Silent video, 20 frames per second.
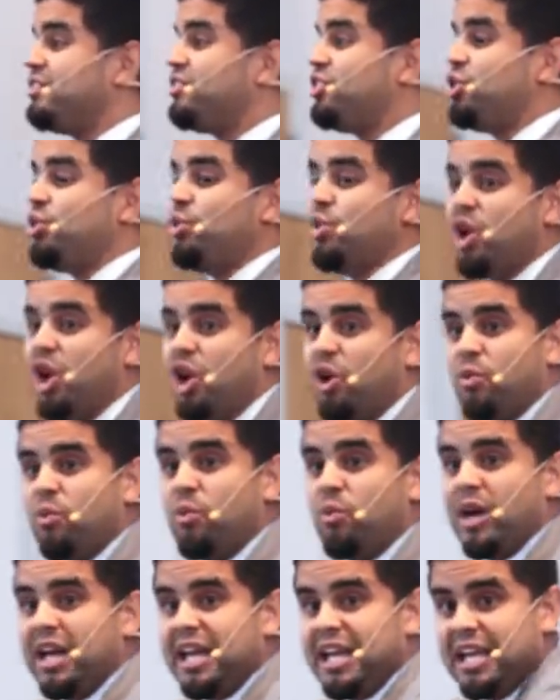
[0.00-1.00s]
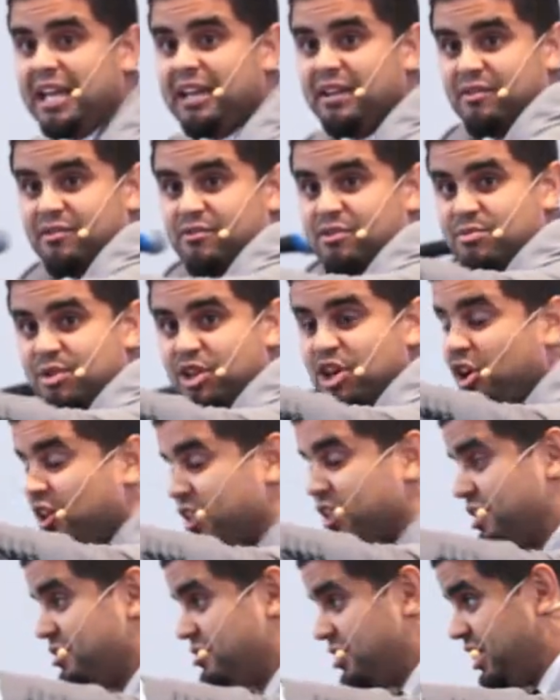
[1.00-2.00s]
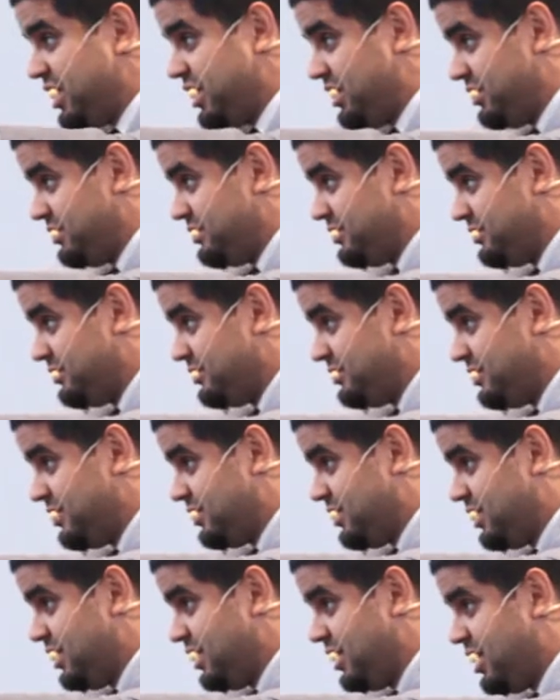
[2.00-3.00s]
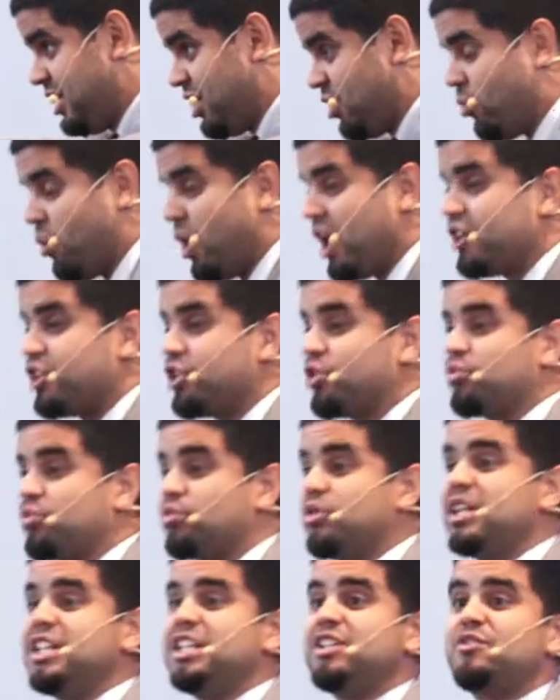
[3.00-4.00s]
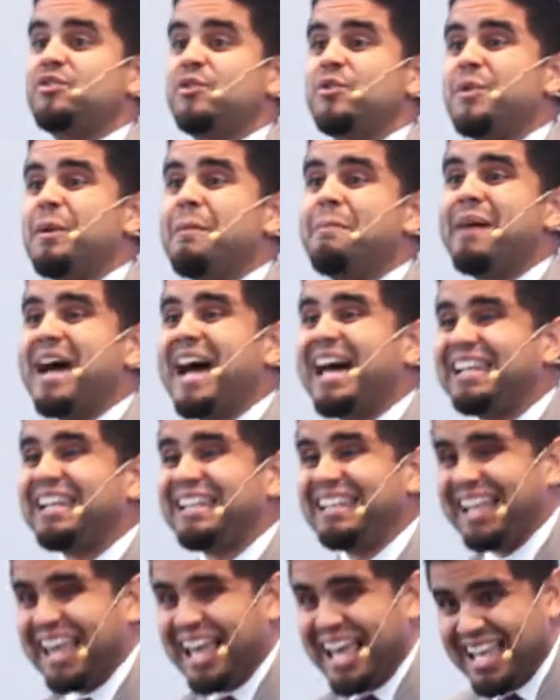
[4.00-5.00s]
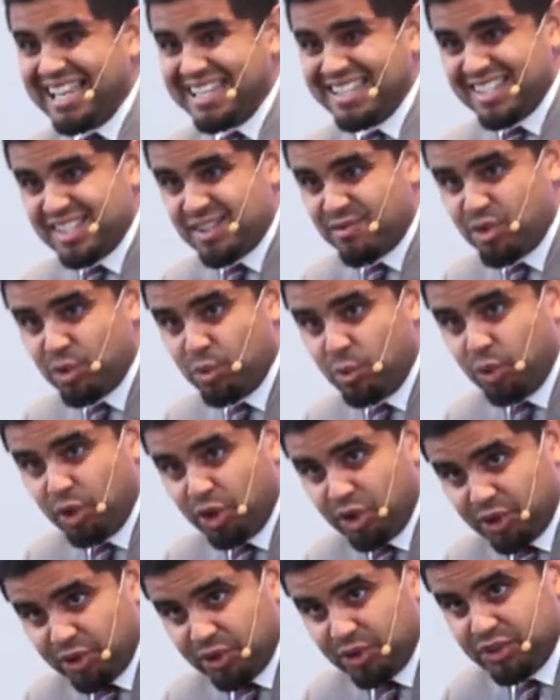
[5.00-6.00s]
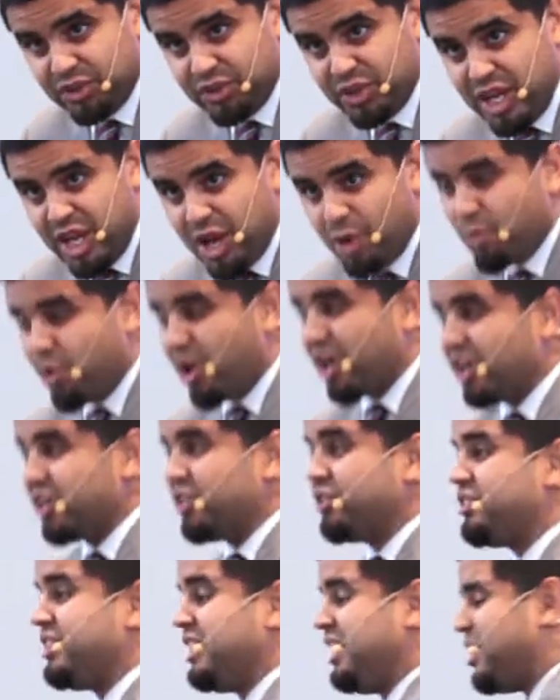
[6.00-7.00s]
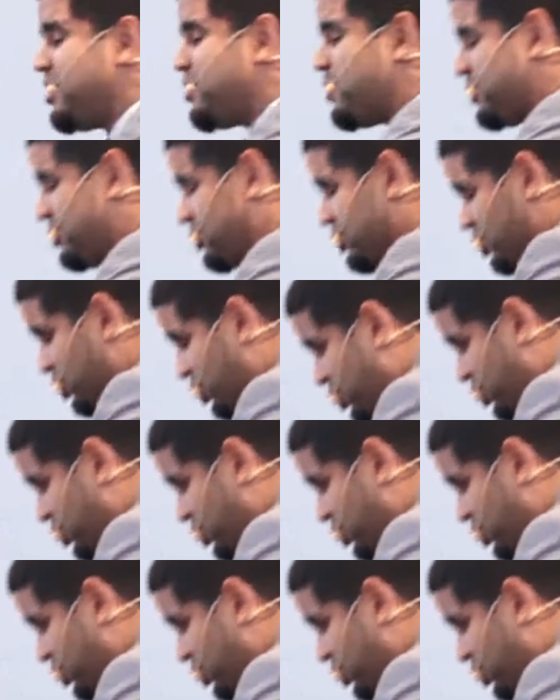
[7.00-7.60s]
with you away from the Garden of Eden. While you're running through the badlands of the world, while you're dealing with